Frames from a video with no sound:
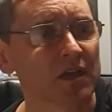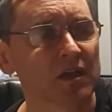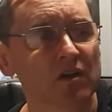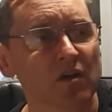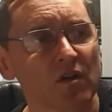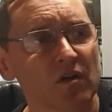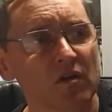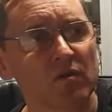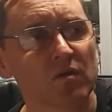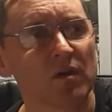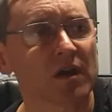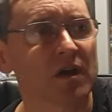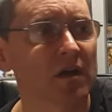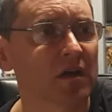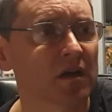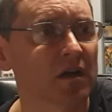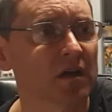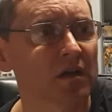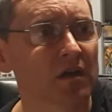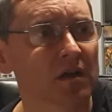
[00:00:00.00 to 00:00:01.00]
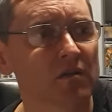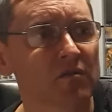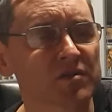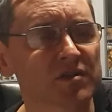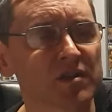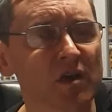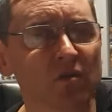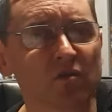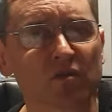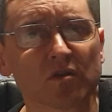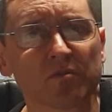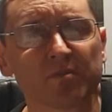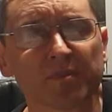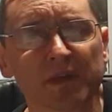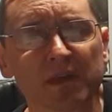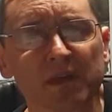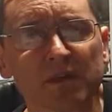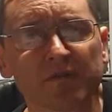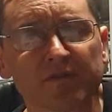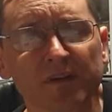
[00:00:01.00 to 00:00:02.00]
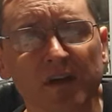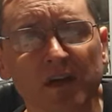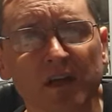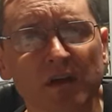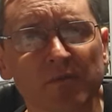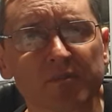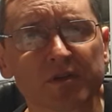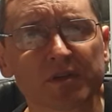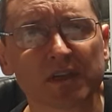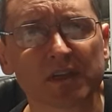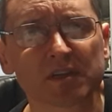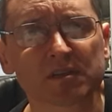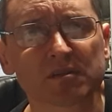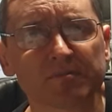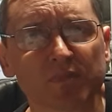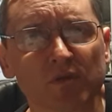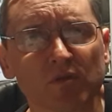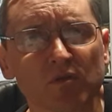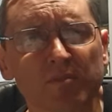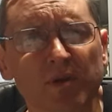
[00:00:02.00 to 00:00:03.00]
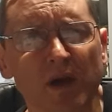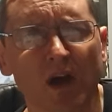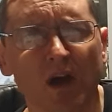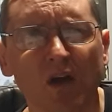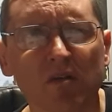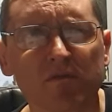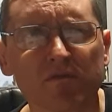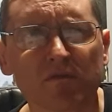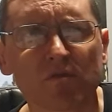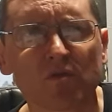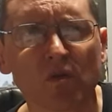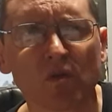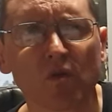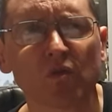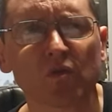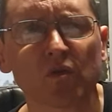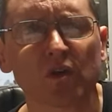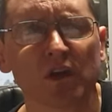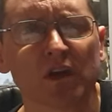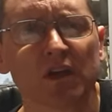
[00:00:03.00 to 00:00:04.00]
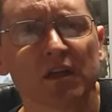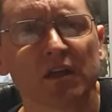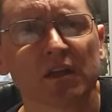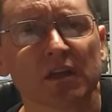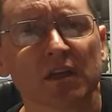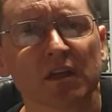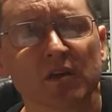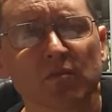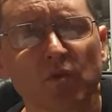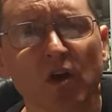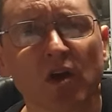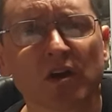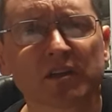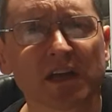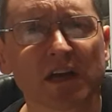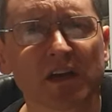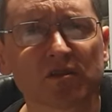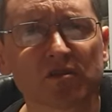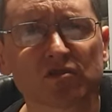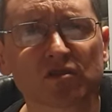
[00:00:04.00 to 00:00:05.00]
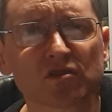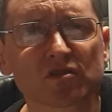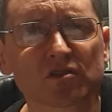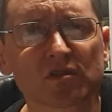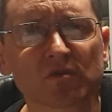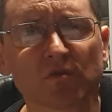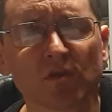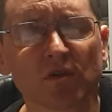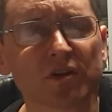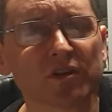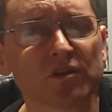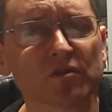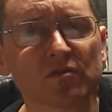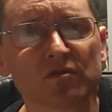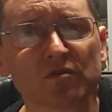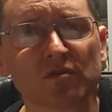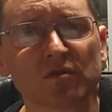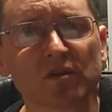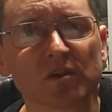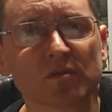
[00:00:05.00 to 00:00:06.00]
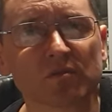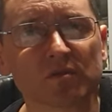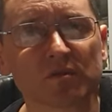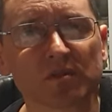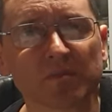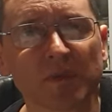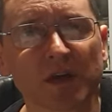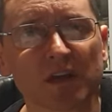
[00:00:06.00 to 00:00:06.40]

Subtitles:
a result could be fairly unpredictable, but overall it worked out the gist of what you were doing with the